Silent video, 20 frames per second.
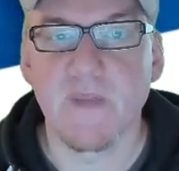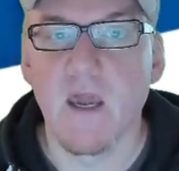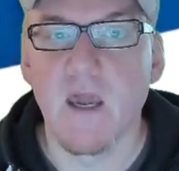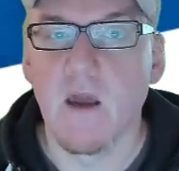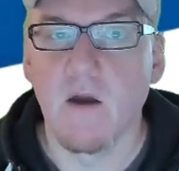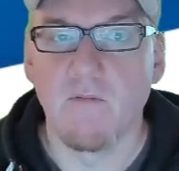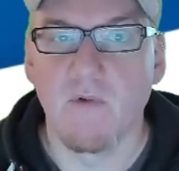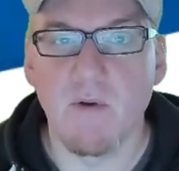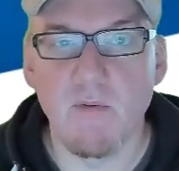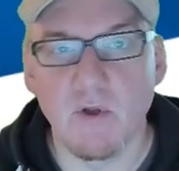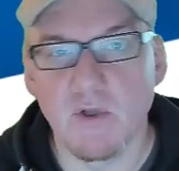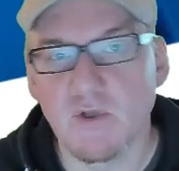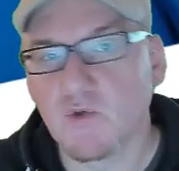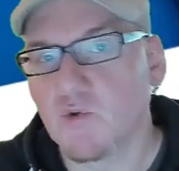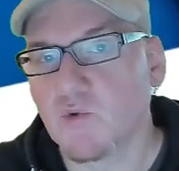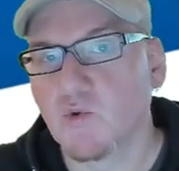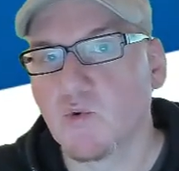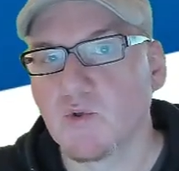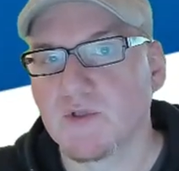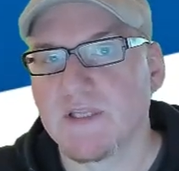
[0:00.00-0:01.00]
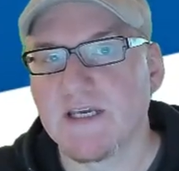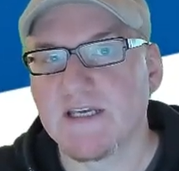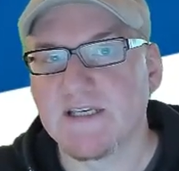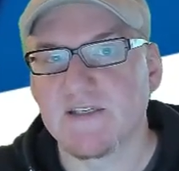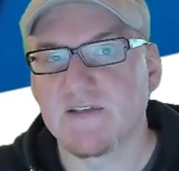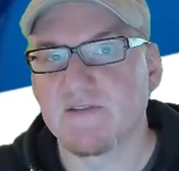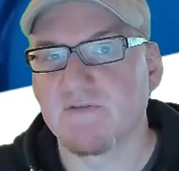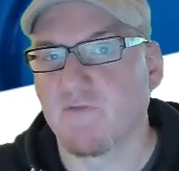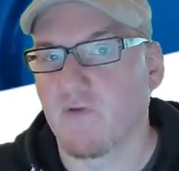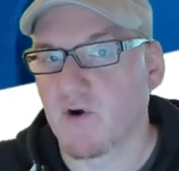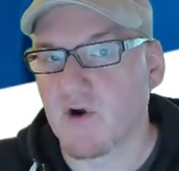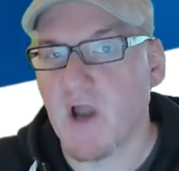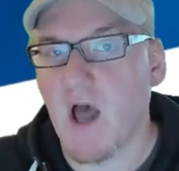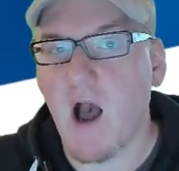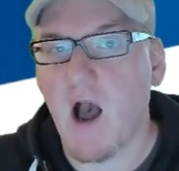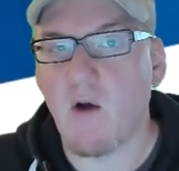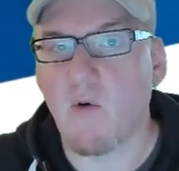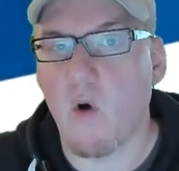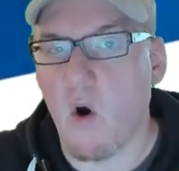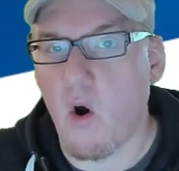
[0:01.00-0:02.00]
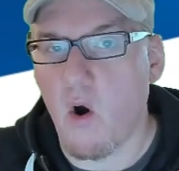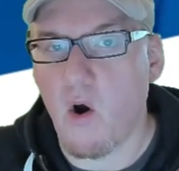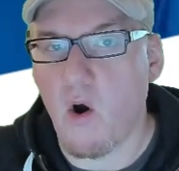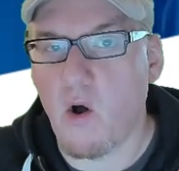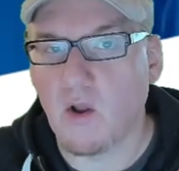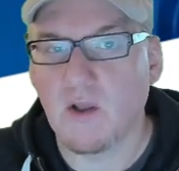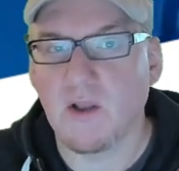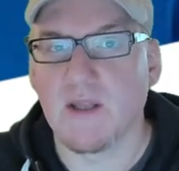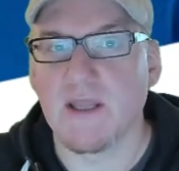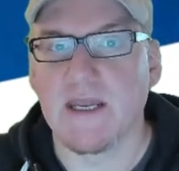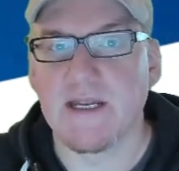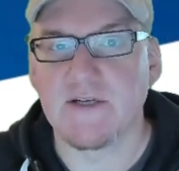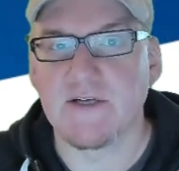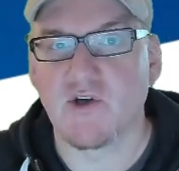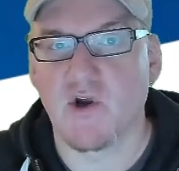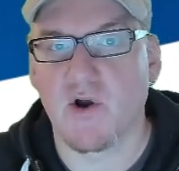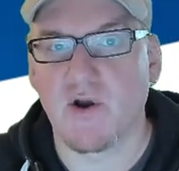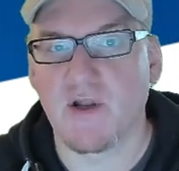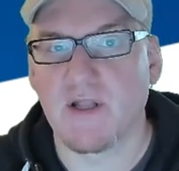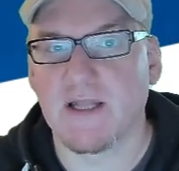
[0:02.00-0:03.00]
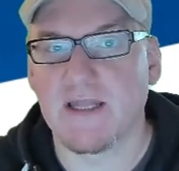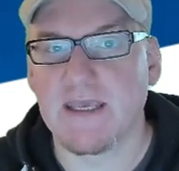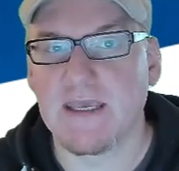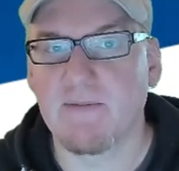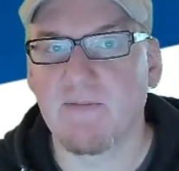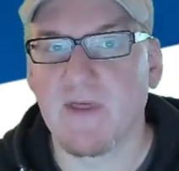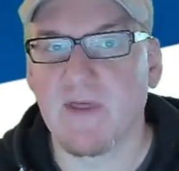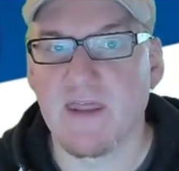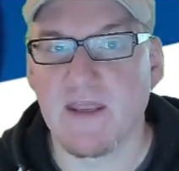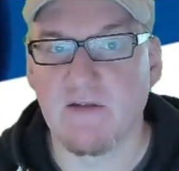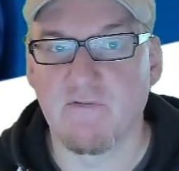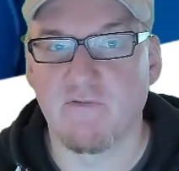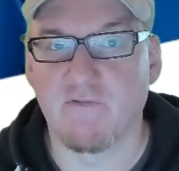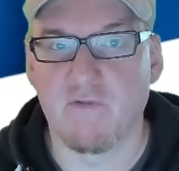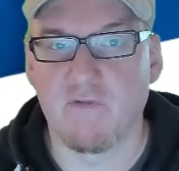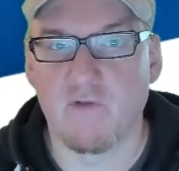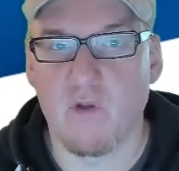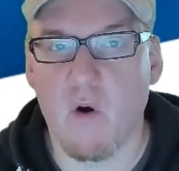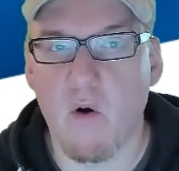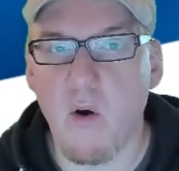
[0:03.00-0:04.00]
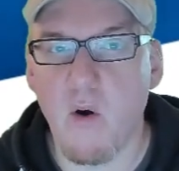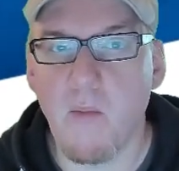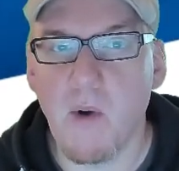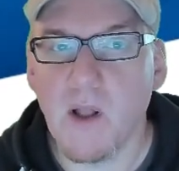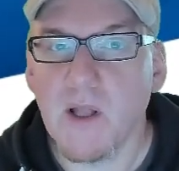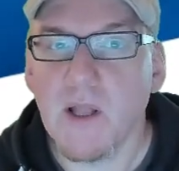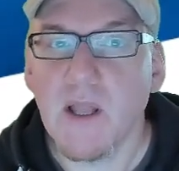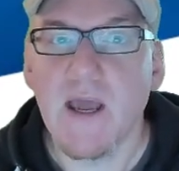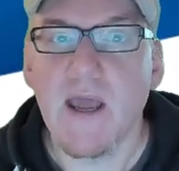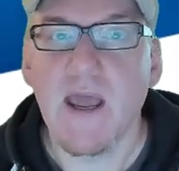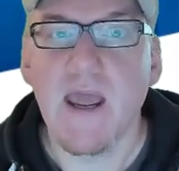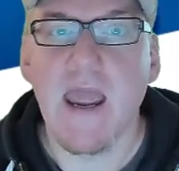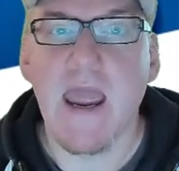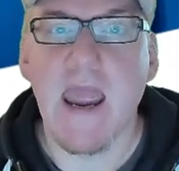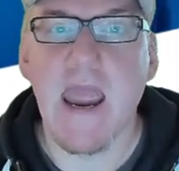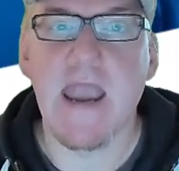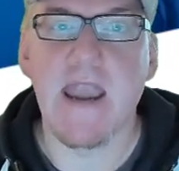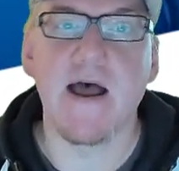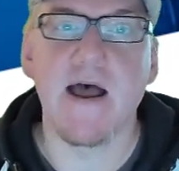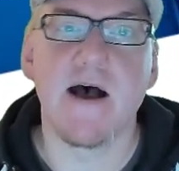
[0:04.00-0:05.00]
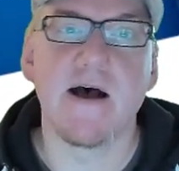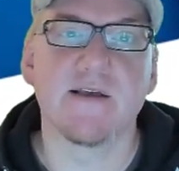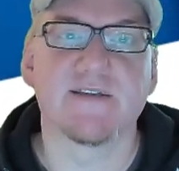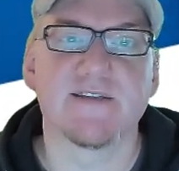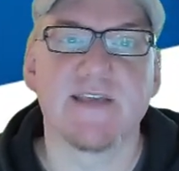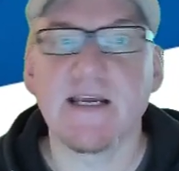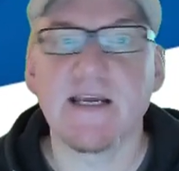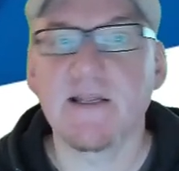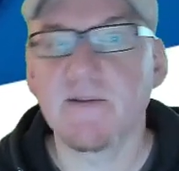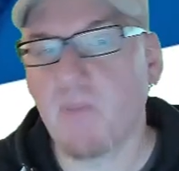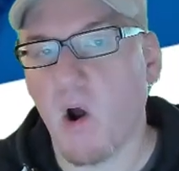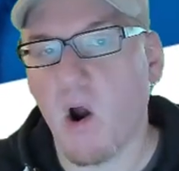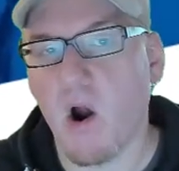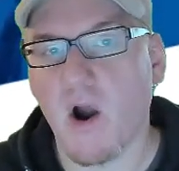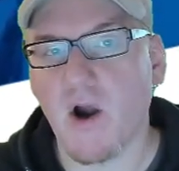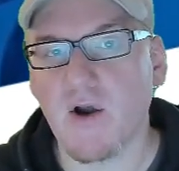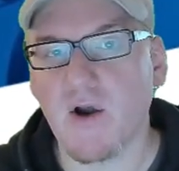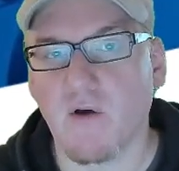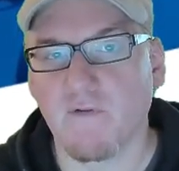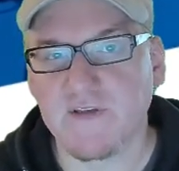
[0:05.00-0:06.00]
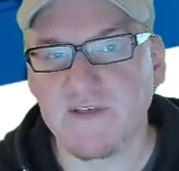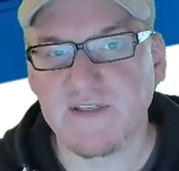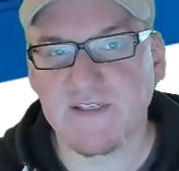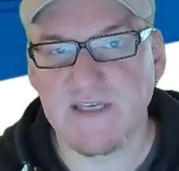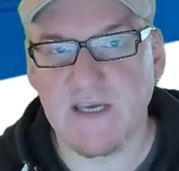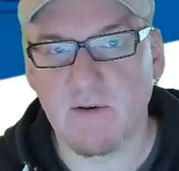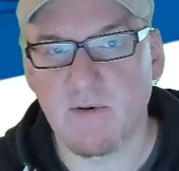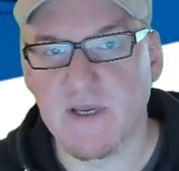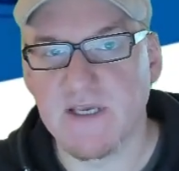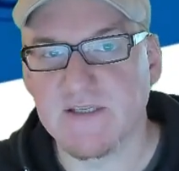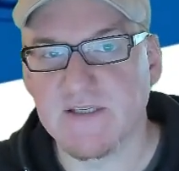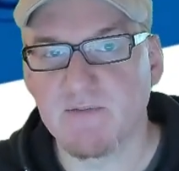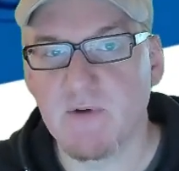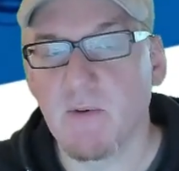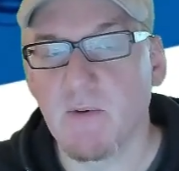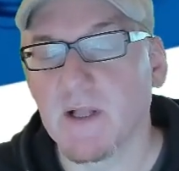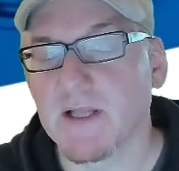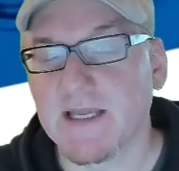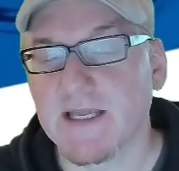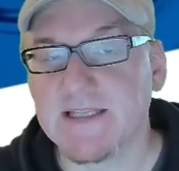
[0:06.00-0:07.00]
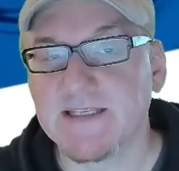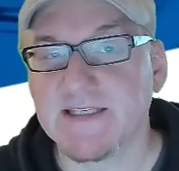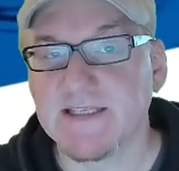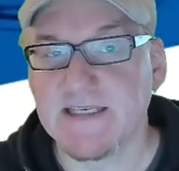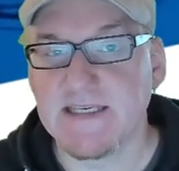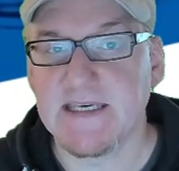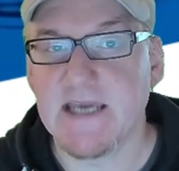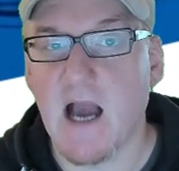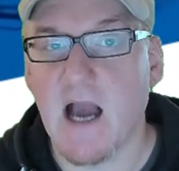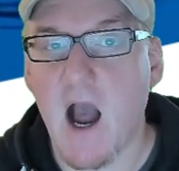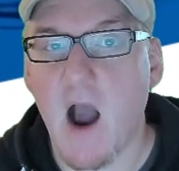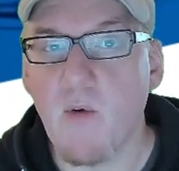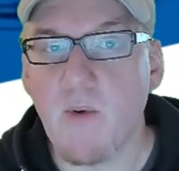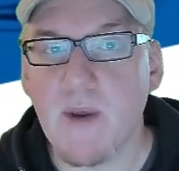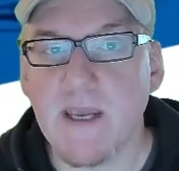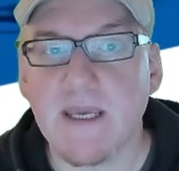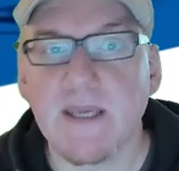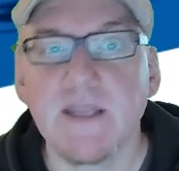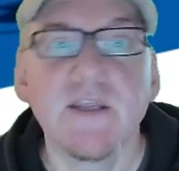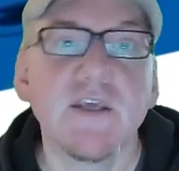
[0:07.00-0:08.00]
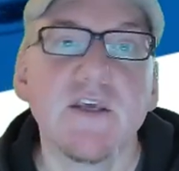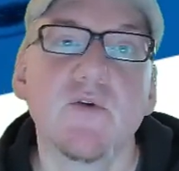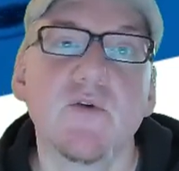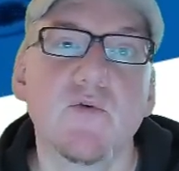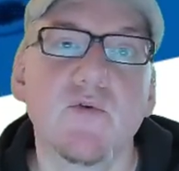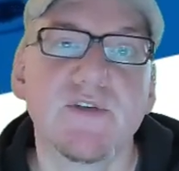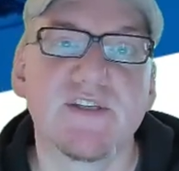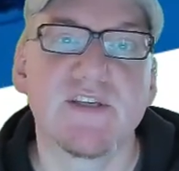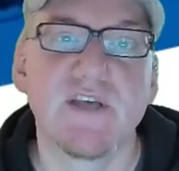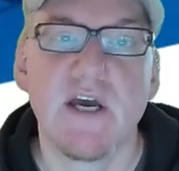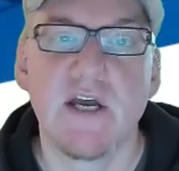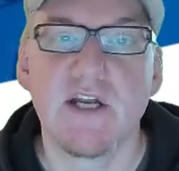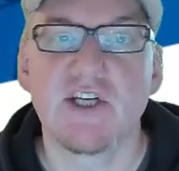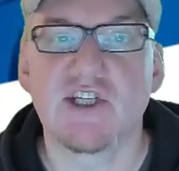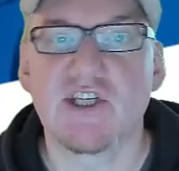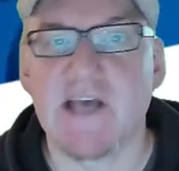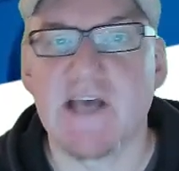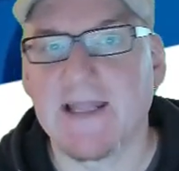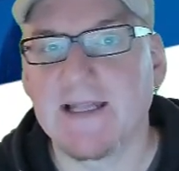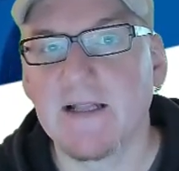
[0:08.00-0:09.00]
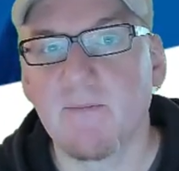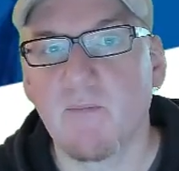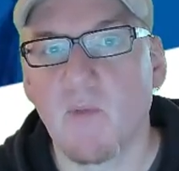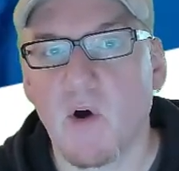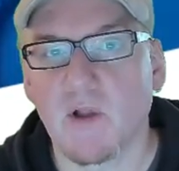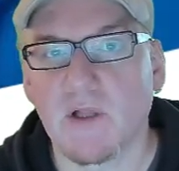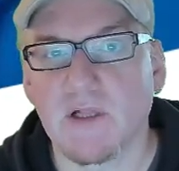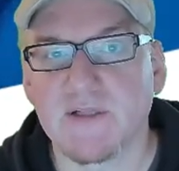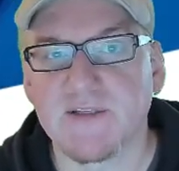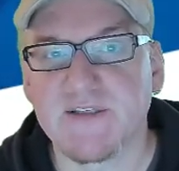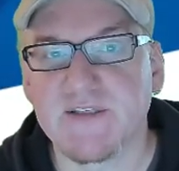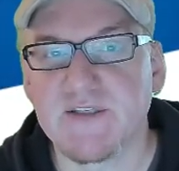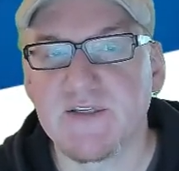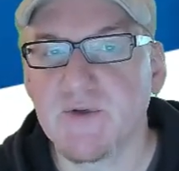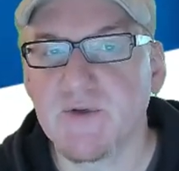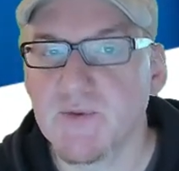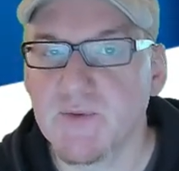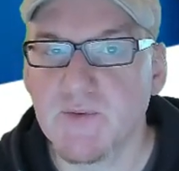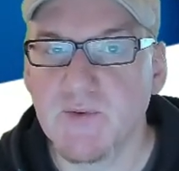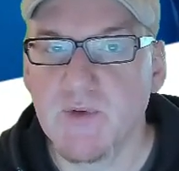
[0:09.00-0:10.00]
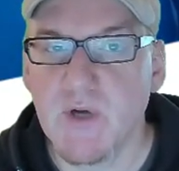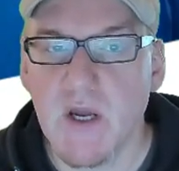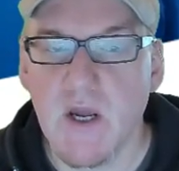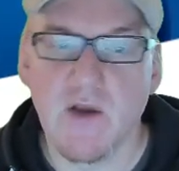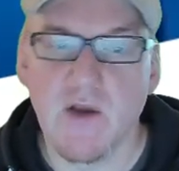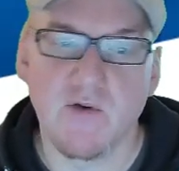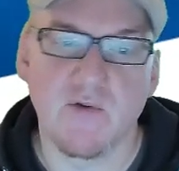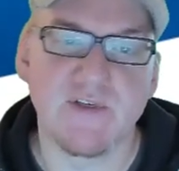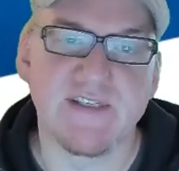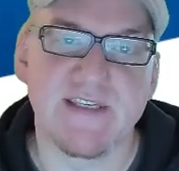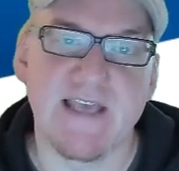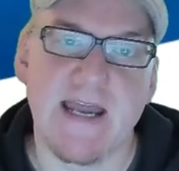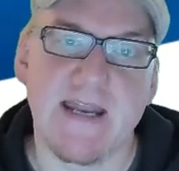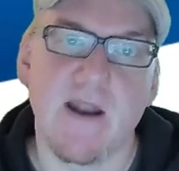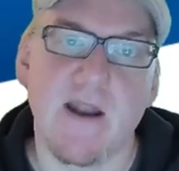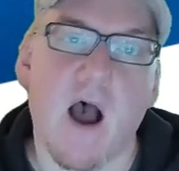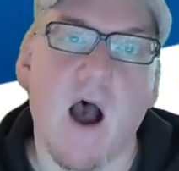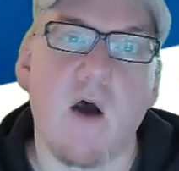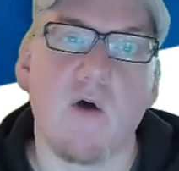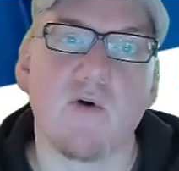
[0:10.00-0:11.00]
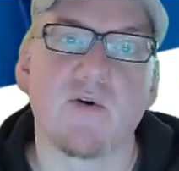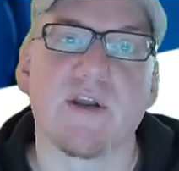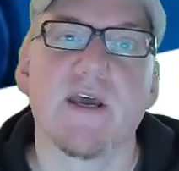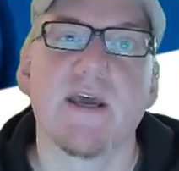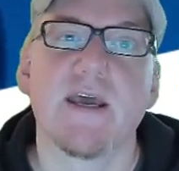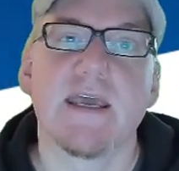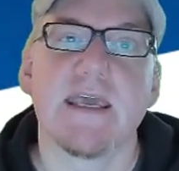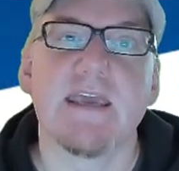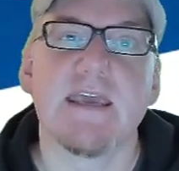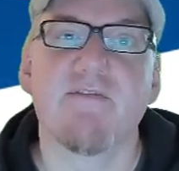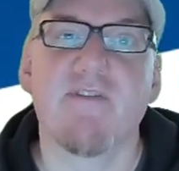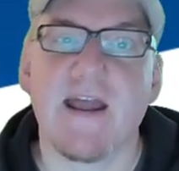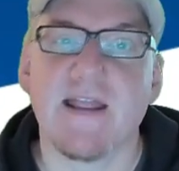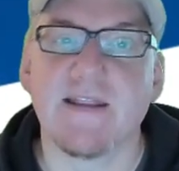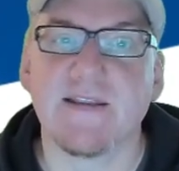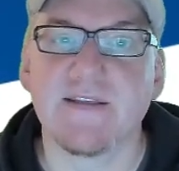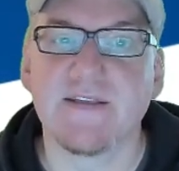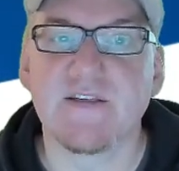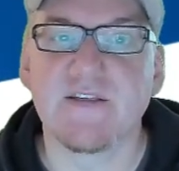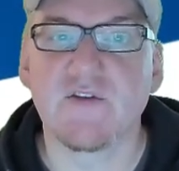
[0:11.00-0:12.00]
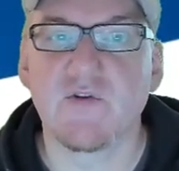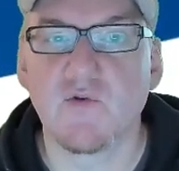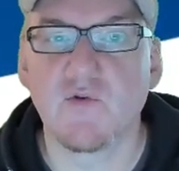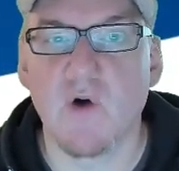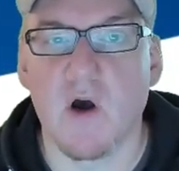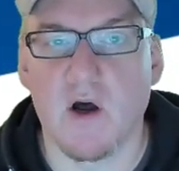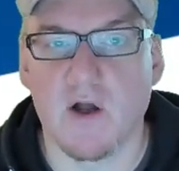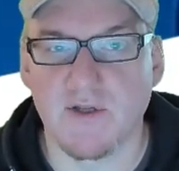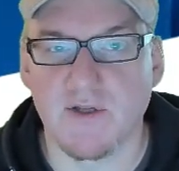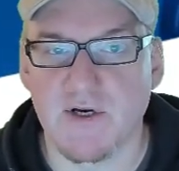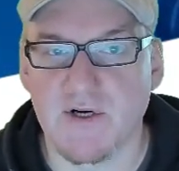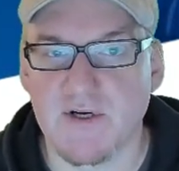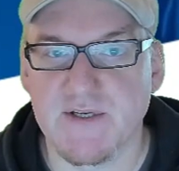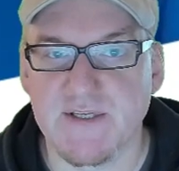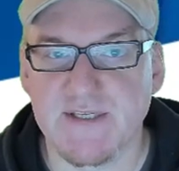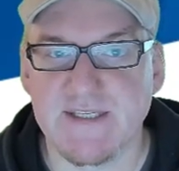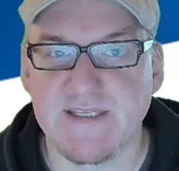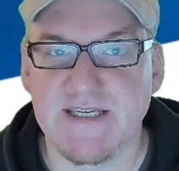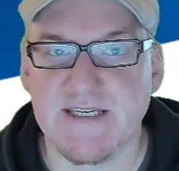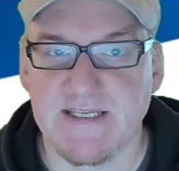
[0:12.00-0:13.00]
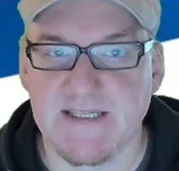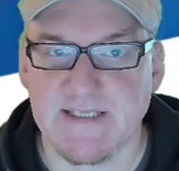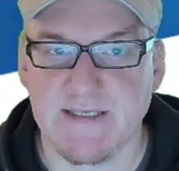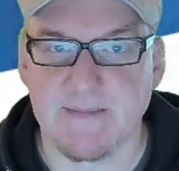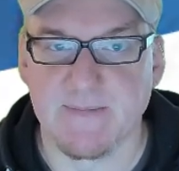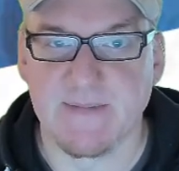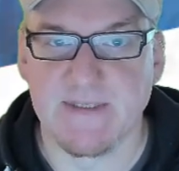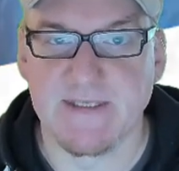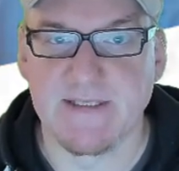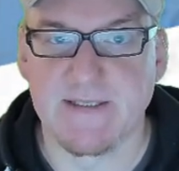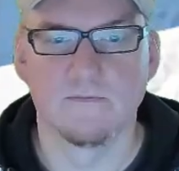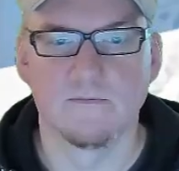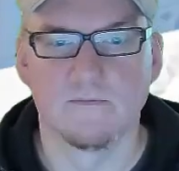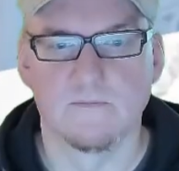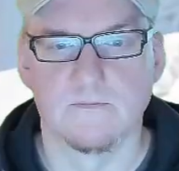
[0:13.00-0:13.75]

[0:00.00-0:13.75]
We will do this for now all internally within Flowable. In a second part of the series, we will then see how we can use channel models too to send out events to other systems.